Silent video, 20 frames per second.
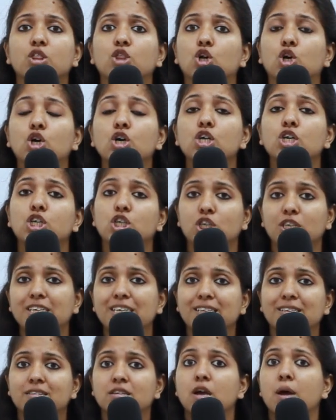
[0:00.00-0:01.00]
the
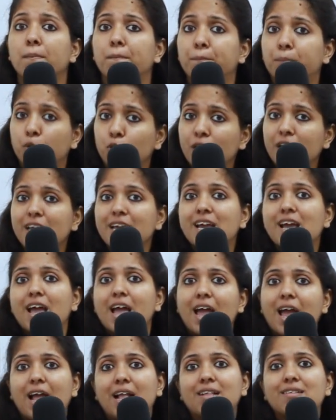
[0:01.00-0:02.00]
teeth. Puis,
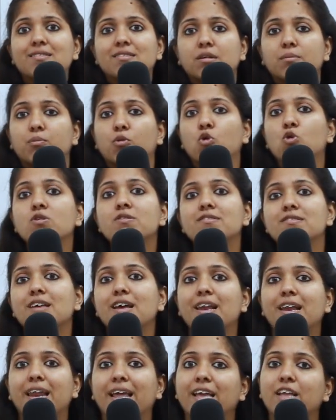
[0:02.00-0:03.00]
elle se brosse
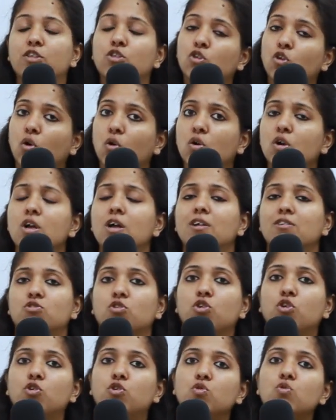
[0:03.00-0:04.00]
les dents.
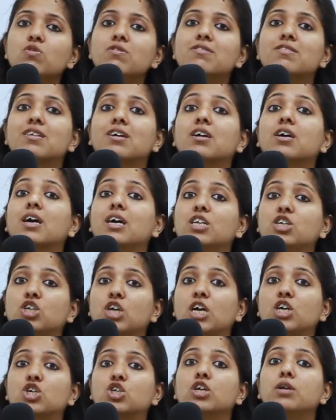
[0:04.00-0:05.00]
So, you use the
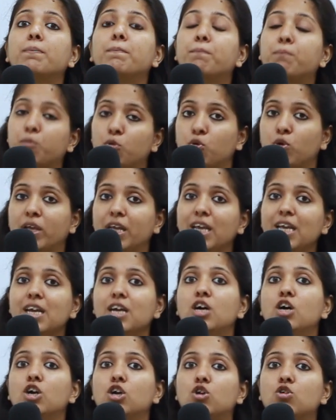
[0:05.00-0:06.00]
conjunction puis
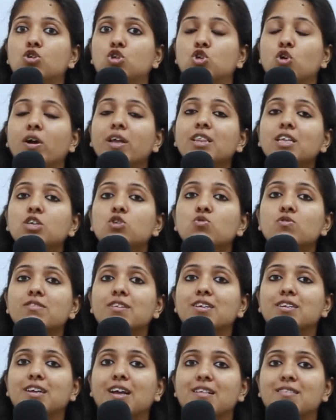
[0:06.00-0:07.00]
to join the two
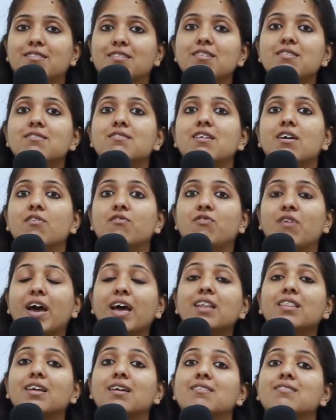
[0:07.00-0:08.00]
sentences
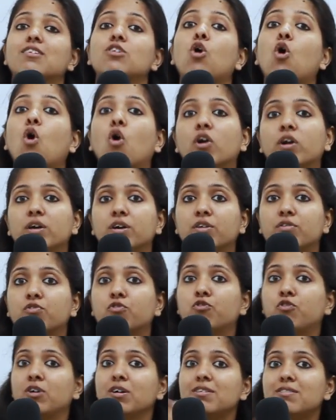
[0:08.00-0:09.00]
where there is an order.
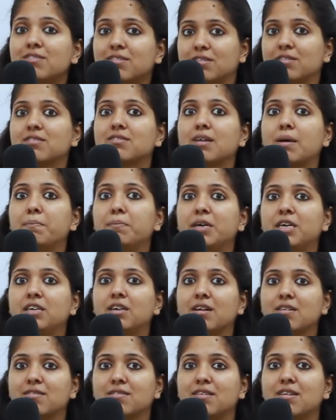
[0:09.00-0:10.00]
First, somebody
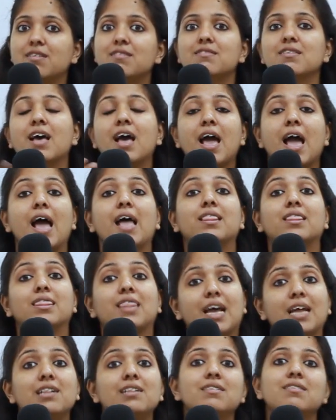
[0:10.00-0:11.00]
does this and
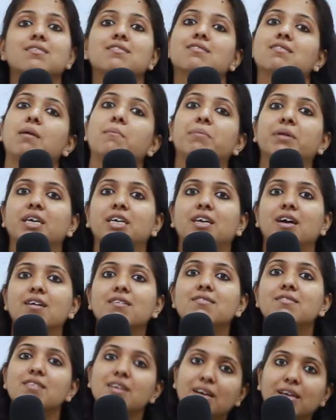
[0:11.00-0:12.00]
then somebody
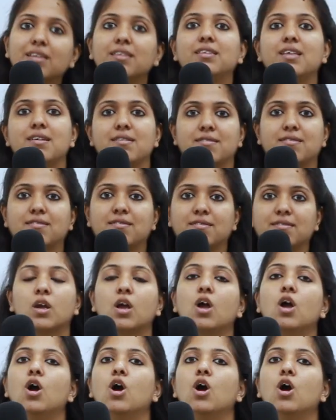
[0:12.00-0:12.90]
does this.